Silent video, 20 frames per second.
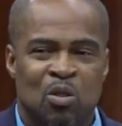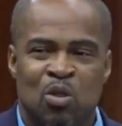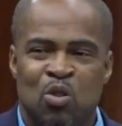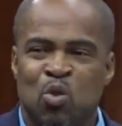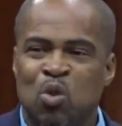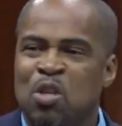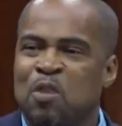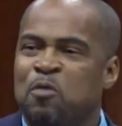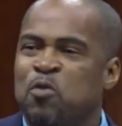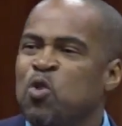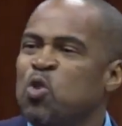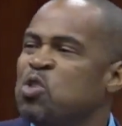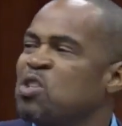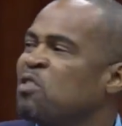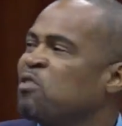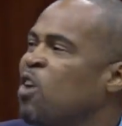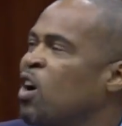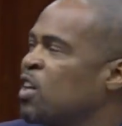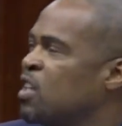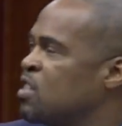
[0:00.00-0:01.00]
to the views
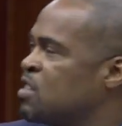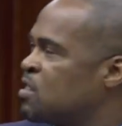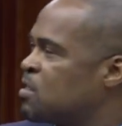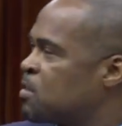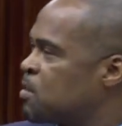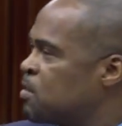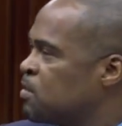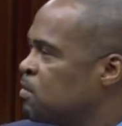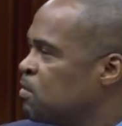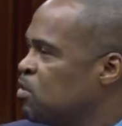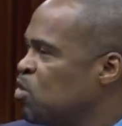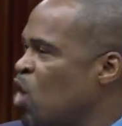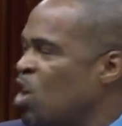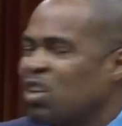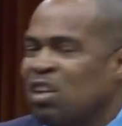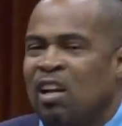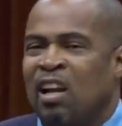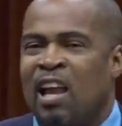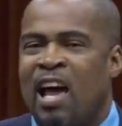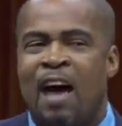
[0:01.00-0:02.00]
of others.
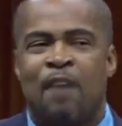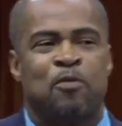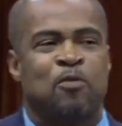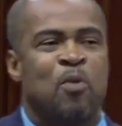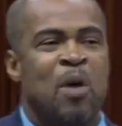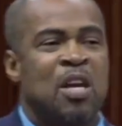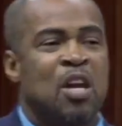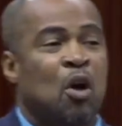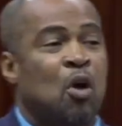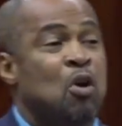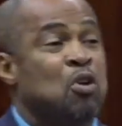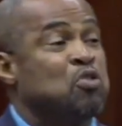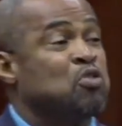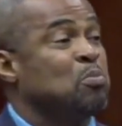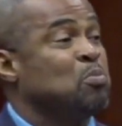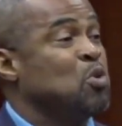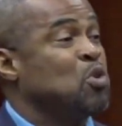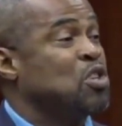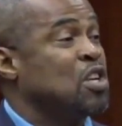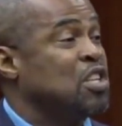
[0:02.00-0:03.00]
Not laugh when a
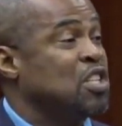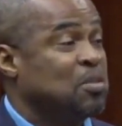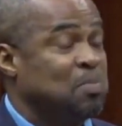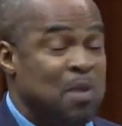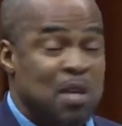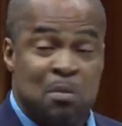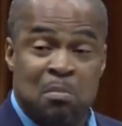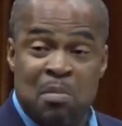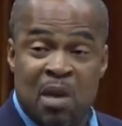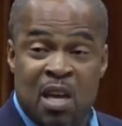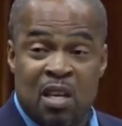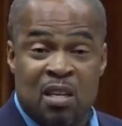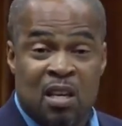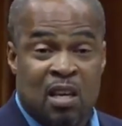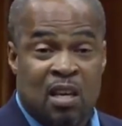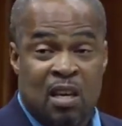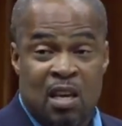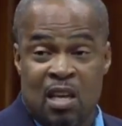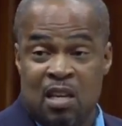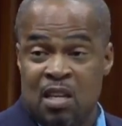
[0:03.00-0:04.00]
contribution is being made
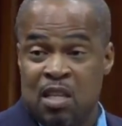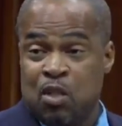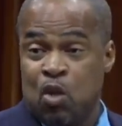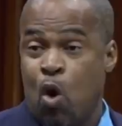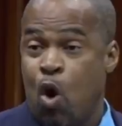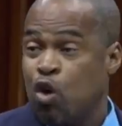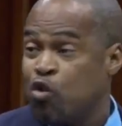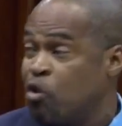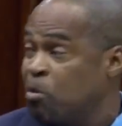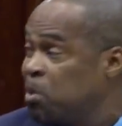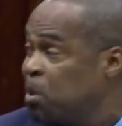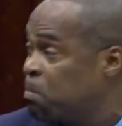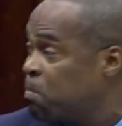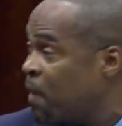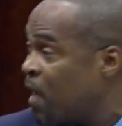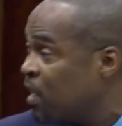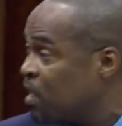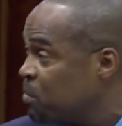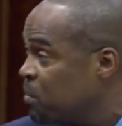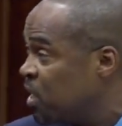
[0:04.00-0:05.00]
in this honorable
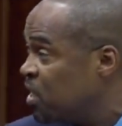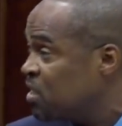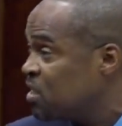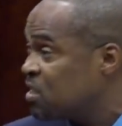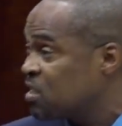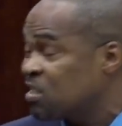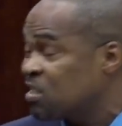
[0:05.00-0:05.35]
parliament.